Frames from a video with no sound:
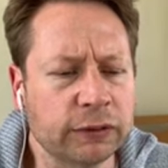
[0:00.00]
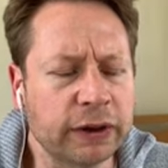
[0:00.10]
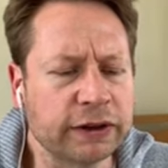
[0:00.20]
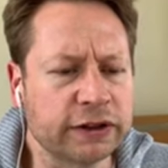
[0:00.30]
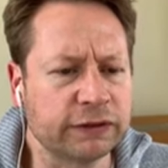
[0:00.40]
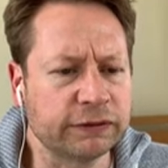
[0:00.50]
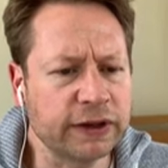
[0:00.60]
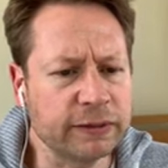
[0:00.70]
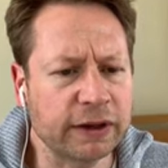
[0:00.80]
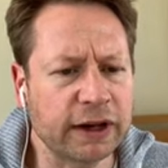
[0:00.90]
whereas the
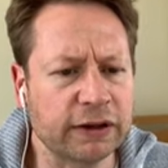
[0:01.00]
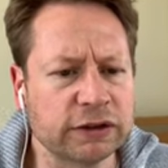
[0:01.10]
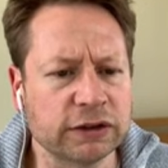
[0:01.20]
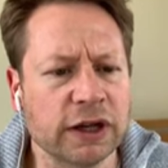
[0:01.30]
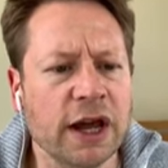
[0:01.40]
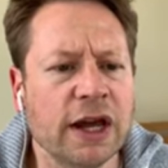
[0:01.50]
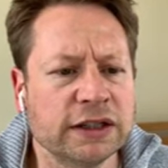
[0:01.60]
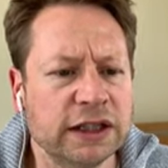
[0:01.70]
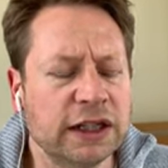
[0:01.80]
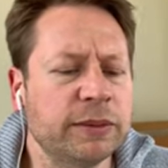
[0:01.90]
female character
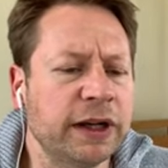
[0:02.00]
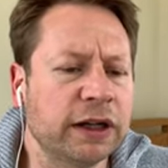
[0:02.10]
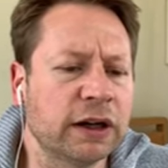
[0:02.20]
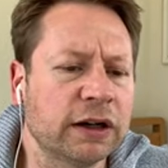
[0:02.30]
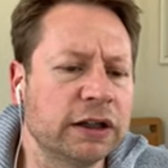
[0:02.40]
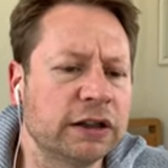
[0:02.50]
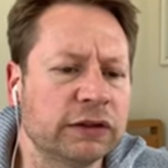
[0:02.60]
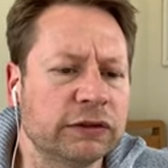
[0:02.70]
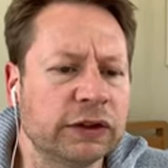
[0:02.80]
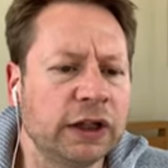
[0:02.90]
is a little bit kind
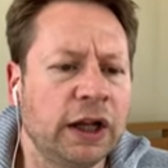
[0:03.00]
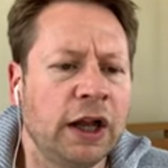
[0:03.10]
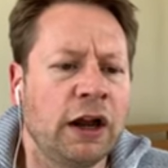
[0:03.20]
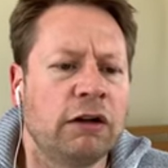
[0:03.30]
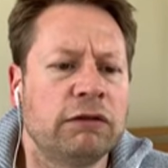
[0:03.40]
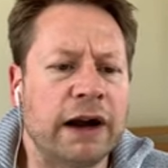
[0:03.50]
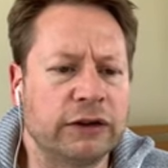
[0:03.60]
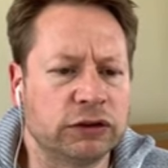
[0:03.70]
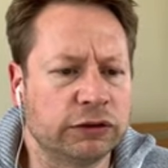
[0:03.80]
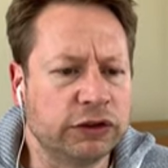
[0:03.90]
of
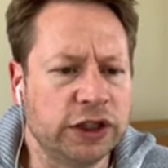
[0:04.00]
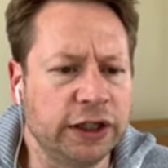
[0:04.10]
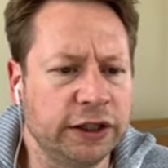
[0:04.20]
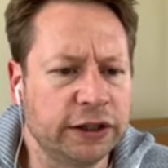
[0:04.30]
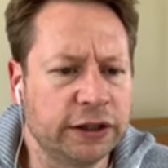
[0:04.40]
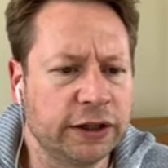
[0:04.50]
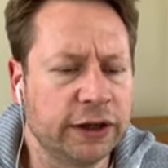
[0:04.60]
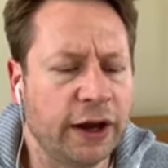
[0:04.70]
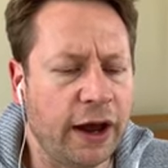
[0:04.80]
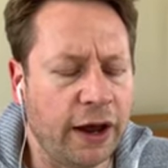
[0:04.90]
rounder of cheek,
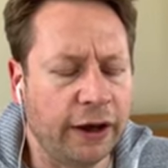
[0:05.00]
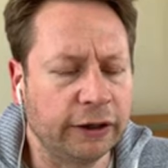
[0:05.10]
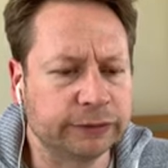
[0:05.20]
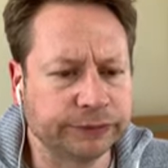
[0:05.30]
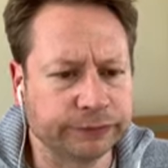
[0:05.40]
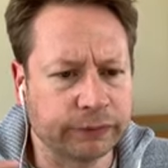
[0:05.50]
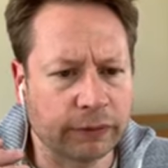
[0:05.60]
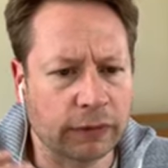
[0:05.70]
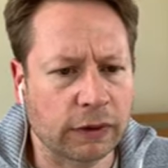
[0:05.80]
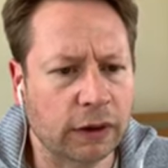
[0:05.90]

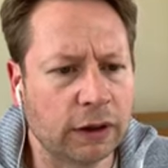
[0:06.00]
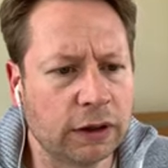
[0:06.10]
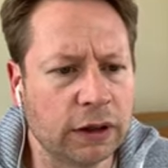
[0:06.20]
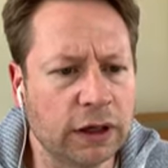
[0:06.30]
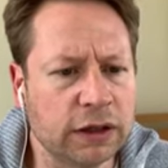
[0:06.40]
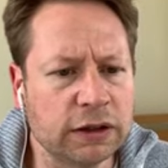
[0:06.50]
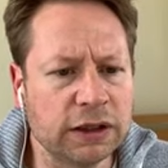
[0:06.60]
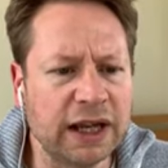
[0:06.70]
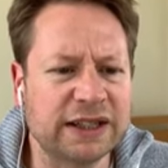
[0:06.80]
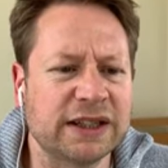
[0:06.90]
um,
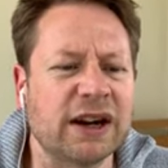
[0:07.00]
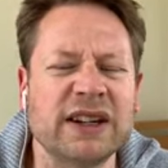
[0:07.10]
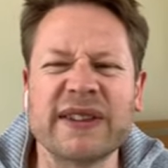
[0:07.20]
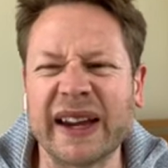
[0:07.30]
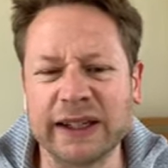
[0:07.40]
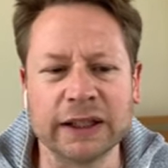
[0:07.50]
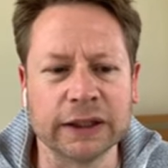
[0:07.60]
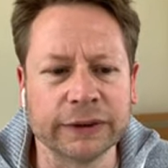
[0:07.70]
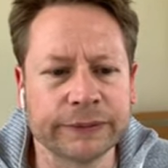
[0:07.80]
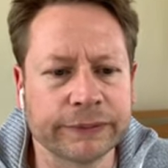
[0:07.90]
less kind of
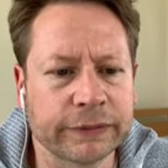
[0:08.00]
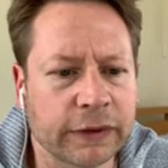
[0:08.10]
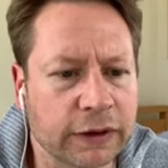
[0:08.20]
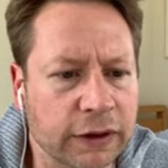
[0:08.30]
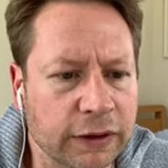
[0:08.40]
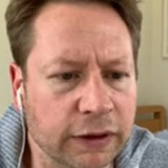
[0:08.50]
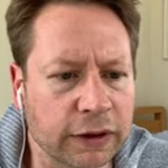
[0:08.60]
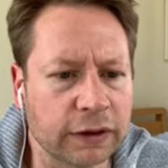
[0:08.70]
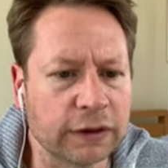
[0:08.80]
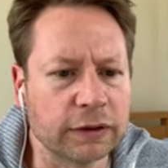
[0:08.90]
angular than the,
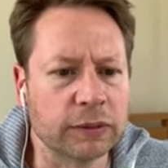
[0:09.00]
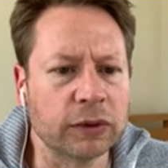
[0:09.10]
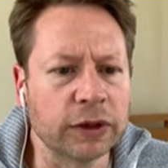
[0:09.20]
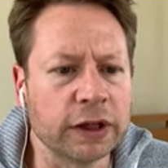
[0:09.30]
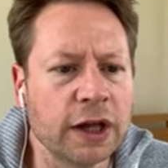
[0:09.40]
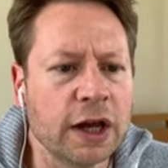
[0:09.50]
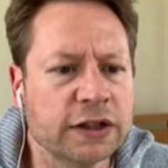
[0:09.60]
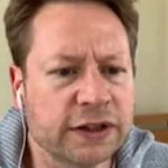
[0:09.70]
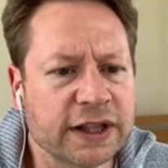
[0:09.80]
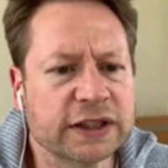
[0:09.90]
the boy.
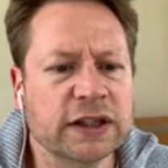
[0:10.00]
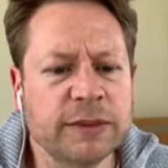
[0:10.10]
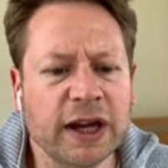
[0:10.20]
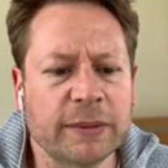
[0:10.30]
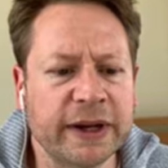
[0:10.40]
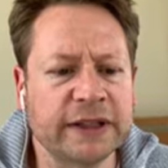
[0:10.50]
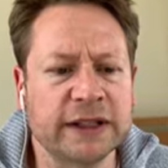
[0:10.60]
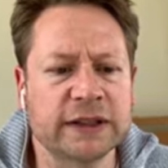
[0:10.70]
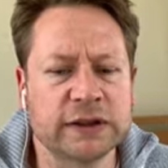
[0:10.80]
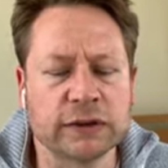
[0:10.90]
So that's going to be our
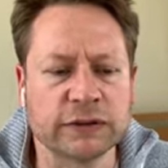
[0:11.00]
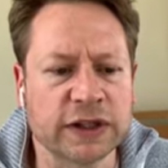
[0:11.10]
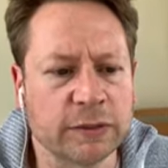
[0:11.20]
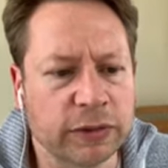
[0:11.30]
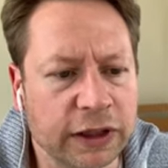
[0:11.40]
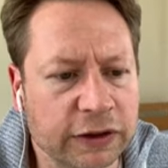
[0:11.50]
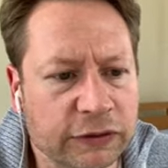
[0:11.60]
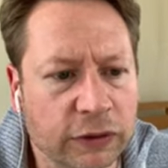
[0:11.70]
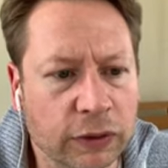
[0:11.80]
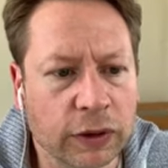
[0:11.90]
basic sort of template
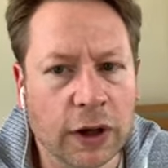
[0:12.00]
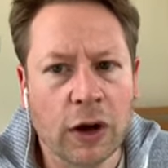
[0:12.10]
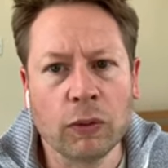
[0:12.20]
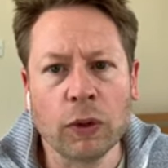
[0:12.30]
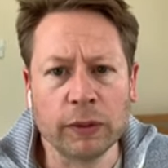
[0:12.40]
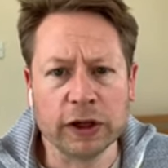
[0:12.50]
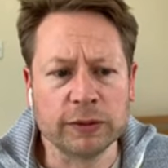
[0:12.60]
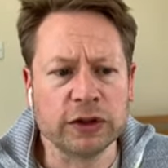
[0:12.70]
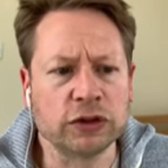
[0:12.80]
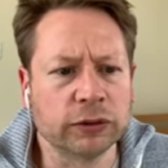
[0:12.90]
for what we're going to
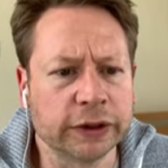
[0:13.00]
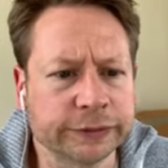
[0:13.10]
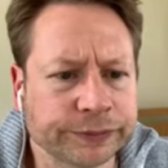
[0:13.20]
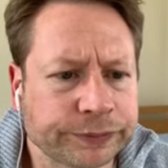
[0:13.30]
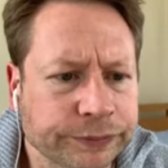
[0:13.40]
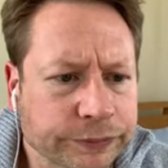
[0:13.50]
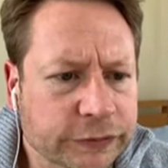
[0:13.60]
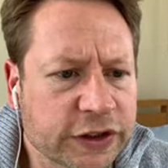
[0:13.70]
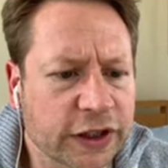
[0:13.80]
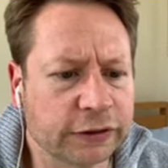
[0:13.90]
be drawing.
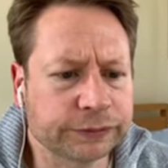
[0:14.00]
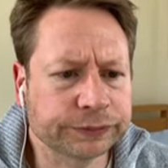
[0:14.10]
So